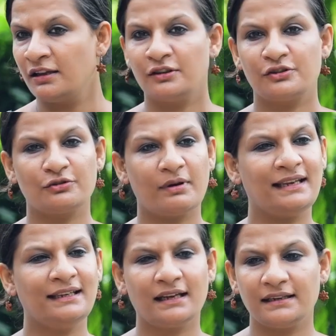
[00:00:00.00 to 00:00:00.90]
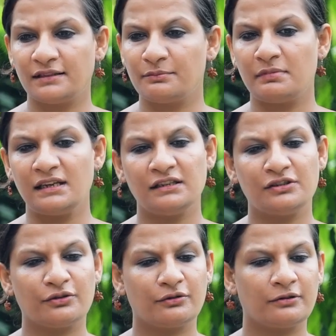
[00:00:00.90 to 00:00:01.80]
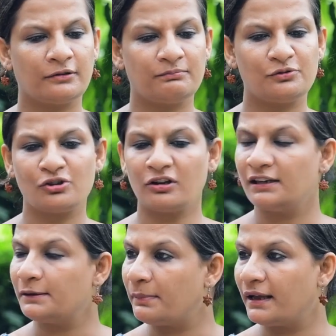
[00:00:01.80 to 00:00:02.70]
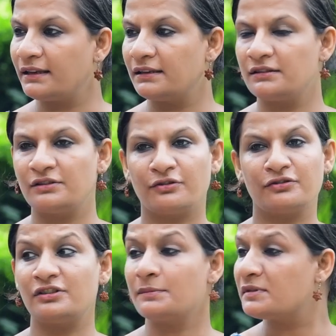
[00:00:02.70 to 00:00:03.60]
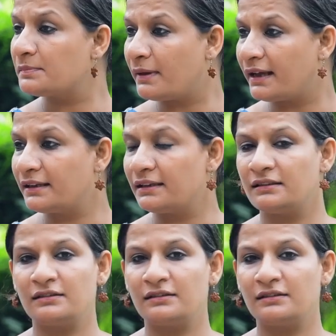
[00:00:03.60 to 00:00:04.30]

Mm-hmm. So any item, be it your chocolate packets, your chips packets.